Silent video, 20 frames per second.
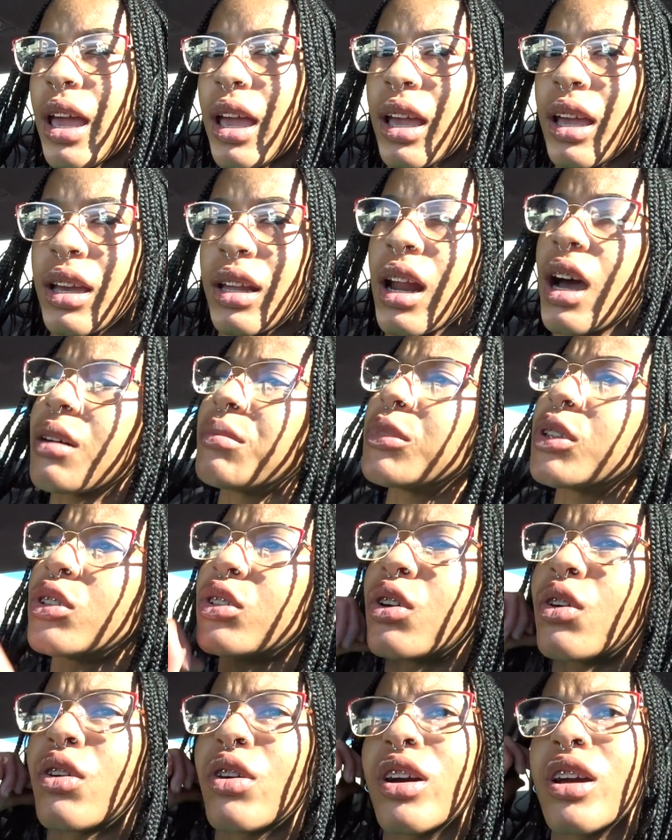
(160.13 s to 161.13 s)
and I'm
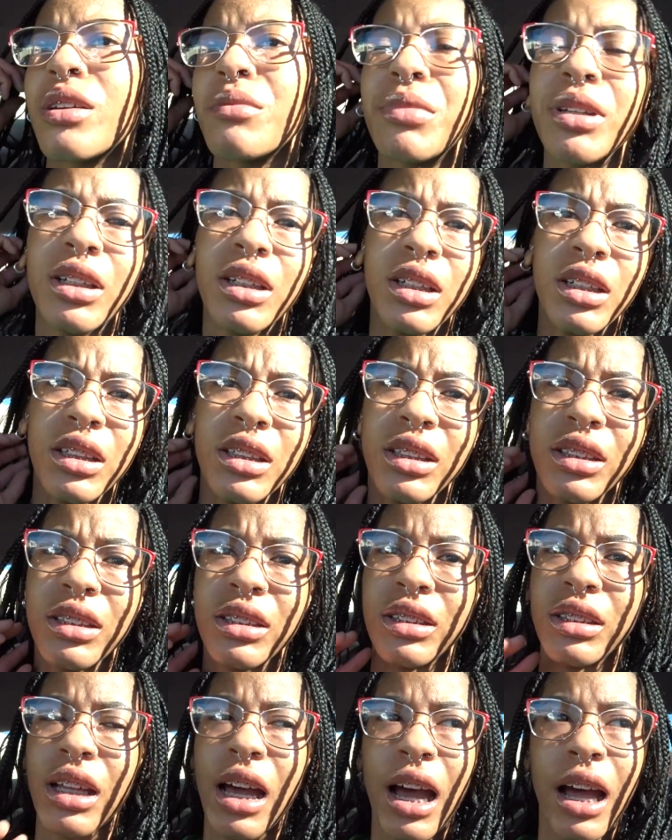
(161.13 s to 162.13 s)
annoyed
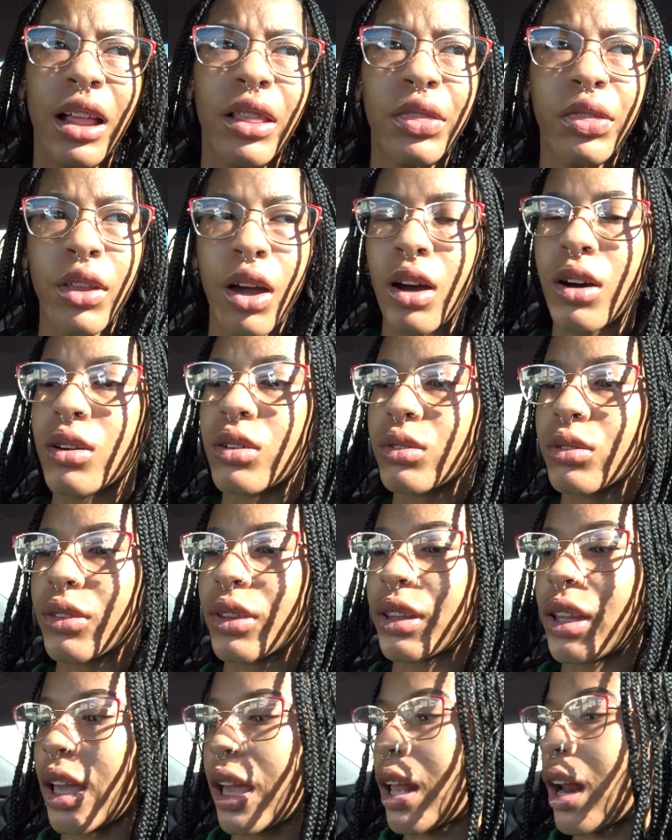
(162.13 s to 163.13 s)
because I
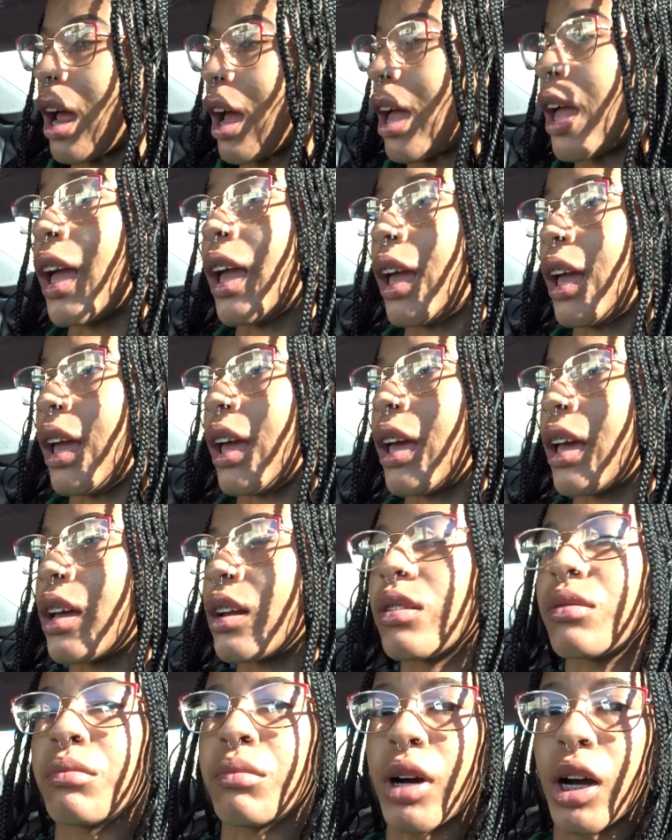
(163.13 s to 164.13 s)
thought that I
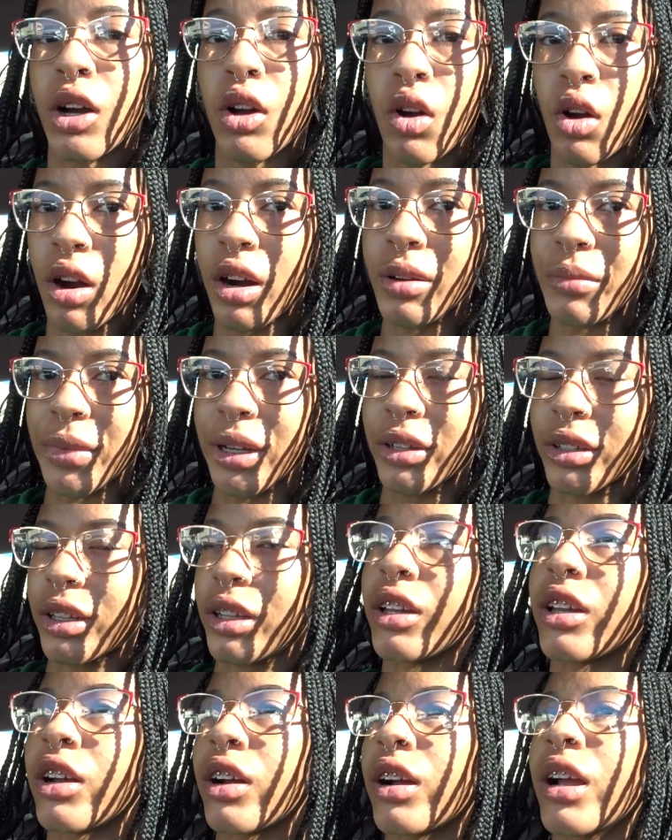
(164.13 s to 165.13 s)
had my car
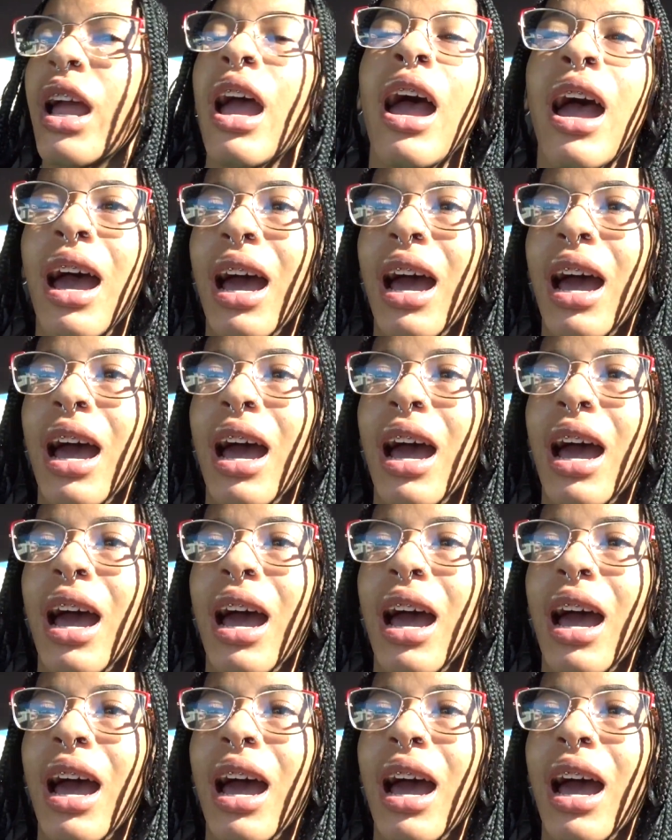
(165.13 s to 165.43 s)
mounting here.